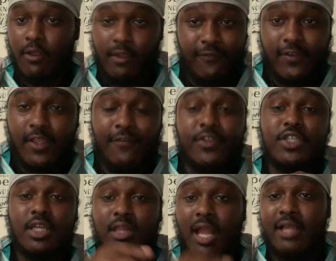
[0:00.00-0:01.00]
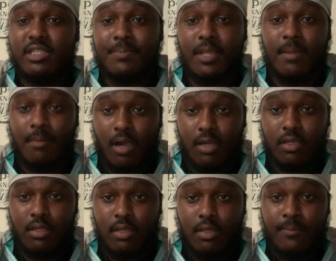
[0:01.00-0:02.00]
if, it, if it's your lot to be a martyr,
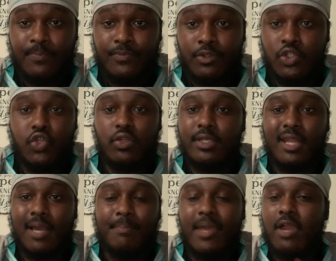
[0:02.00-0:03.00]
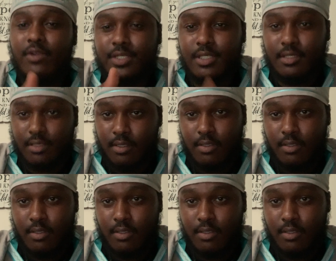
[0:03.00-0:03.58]
you're truly not perishing.